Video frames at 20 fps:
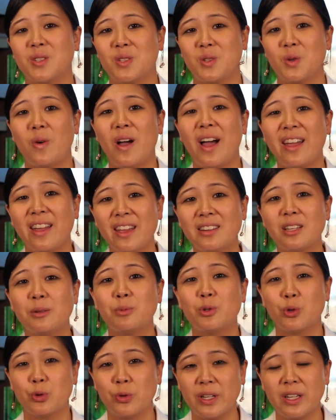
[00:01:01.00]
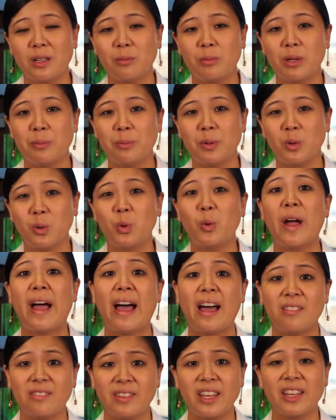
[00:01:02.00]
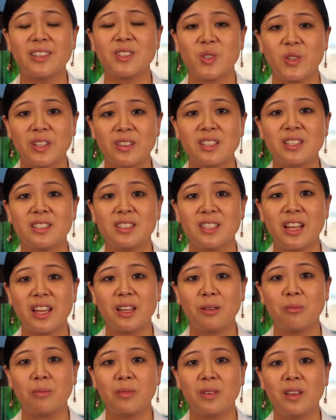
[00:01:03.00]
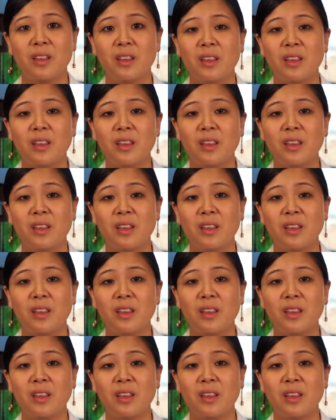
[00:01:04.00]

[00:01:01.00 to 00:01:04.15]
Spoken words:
so I end up treating people who have cancer at this time.